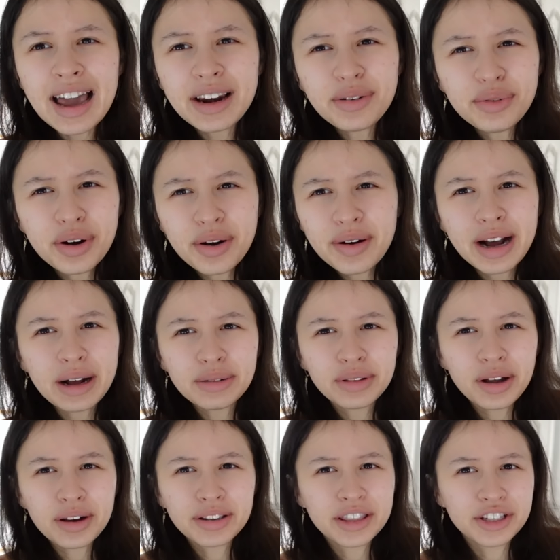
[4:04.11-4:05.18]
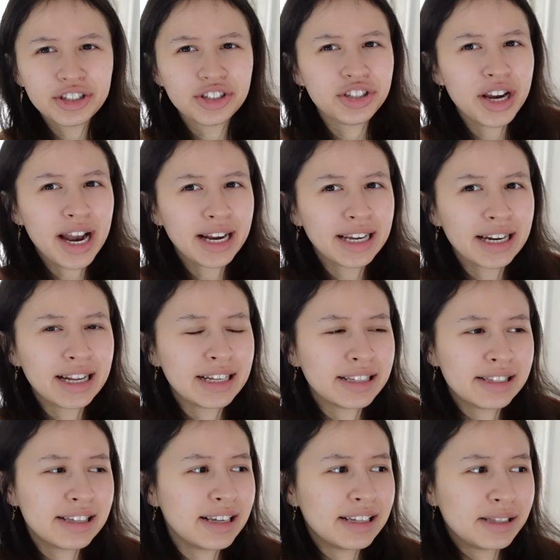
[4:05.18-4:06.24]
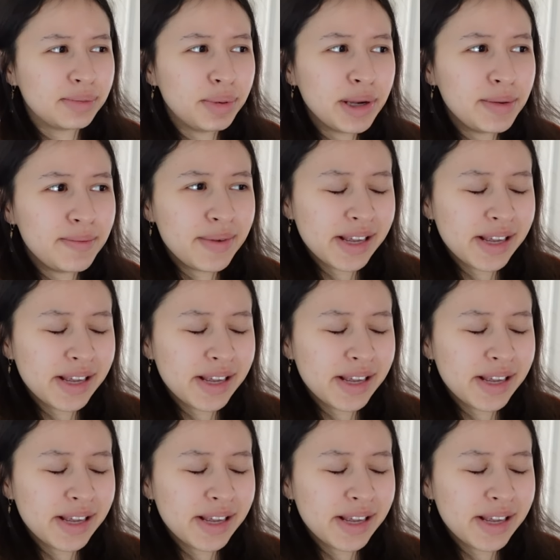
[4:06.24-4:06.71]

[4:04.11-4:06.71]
I don't know how long this jacket has, has been